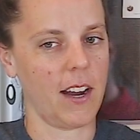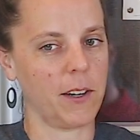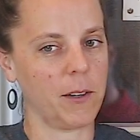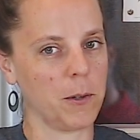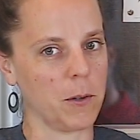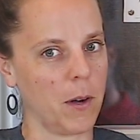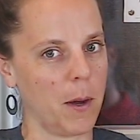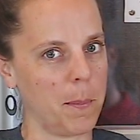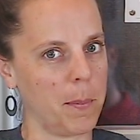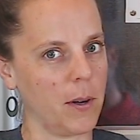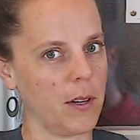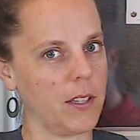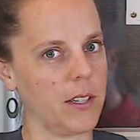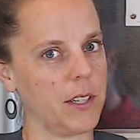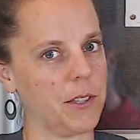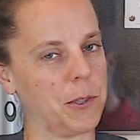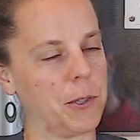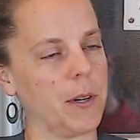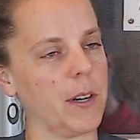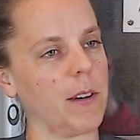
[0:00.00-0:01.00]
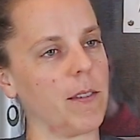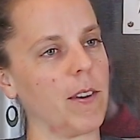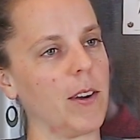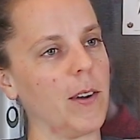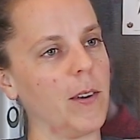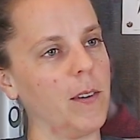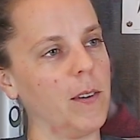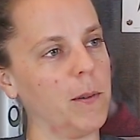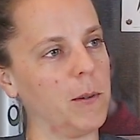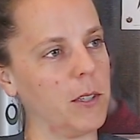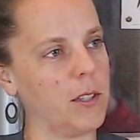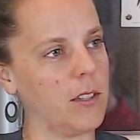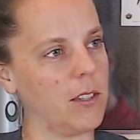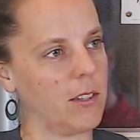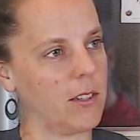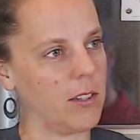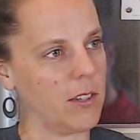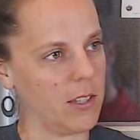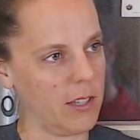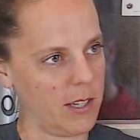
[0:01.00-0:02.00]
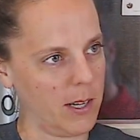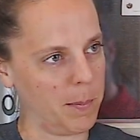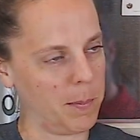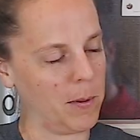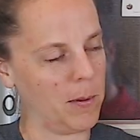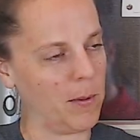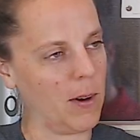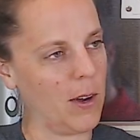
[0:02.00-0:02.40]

I grew up on Dutch Creek Road, which is just up the